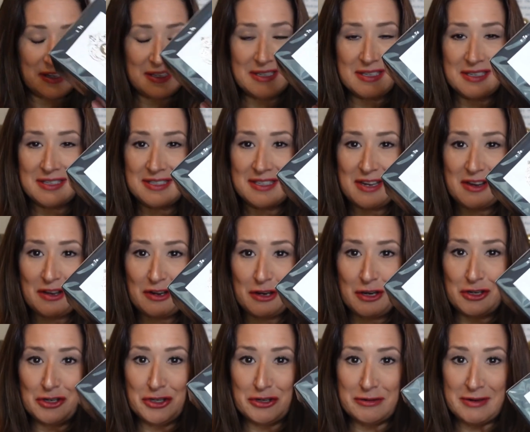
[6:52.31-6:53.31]

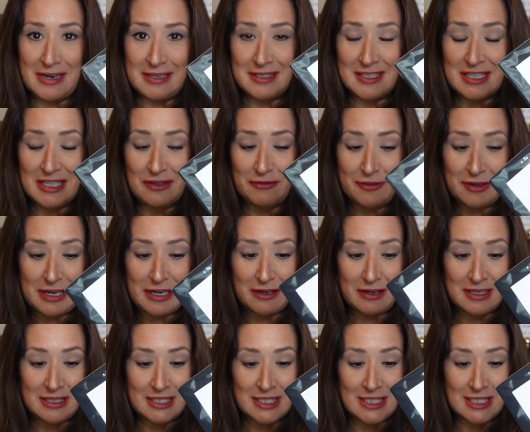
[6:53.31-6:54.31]
Tiziana Terenzi
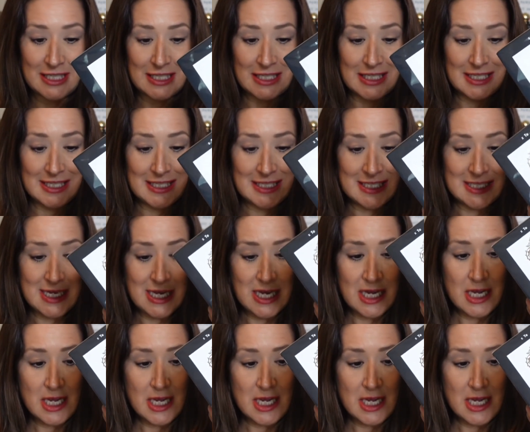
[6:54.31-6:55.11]
fragrances,